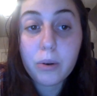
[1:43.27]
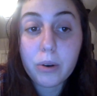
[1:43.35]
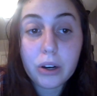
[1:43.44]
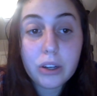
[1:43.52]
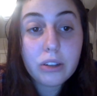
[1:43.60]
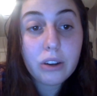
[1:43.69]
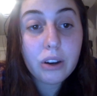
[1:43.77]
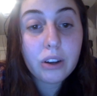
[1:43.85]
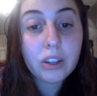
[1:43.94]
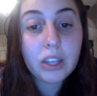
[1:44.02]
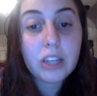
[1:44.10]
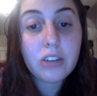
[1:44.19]
or is
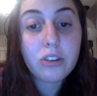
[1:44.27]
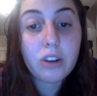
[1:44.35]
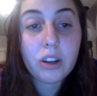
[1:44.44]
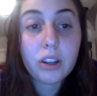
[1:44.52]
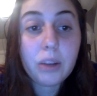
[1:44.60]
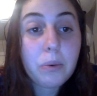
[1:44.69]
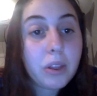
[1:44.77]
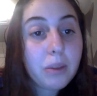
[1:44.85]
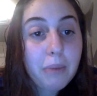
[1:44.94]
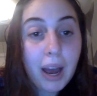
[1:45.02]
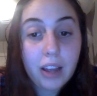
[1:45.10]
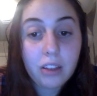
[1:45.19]
currently struggling with
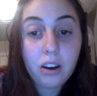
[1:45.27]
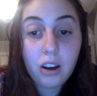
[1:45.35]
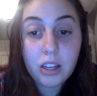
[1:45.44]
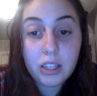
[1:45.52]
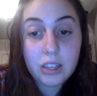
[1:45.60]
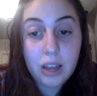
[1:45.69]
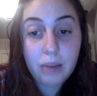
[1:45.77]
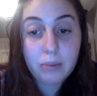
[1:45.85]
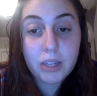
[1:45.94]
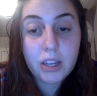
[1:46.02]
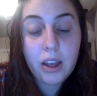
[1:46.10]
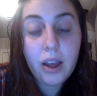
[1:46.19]
a math concept.